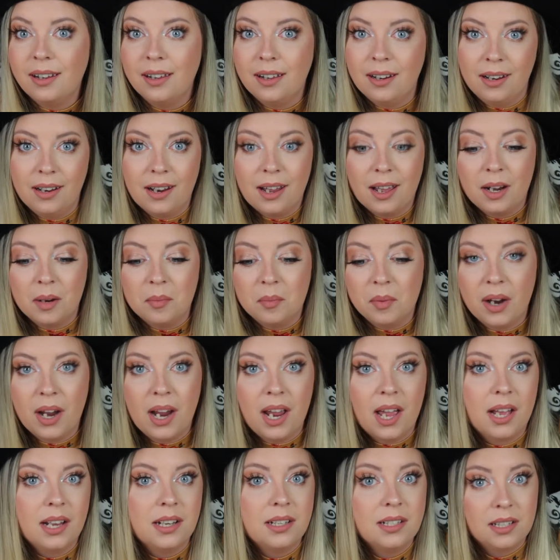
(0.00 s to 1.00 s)
any kind of
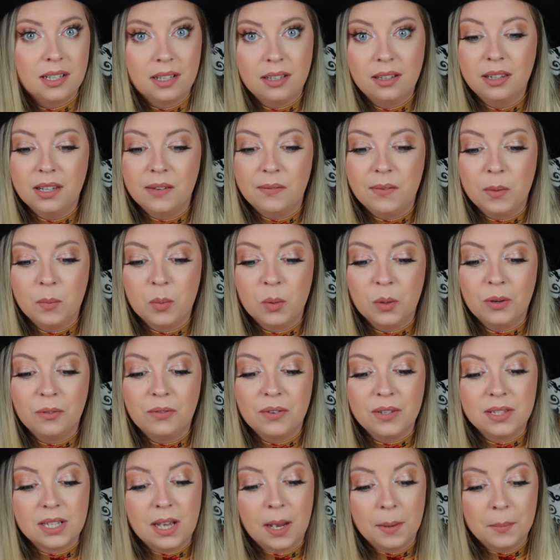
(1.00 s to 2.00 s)
brand. Living Proof
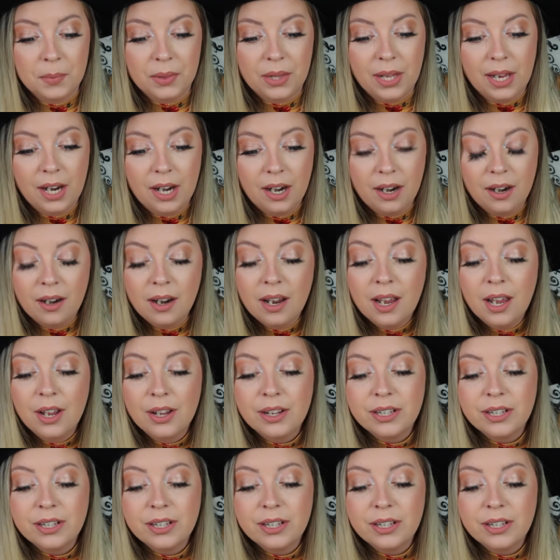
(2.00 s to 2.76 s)
is up there.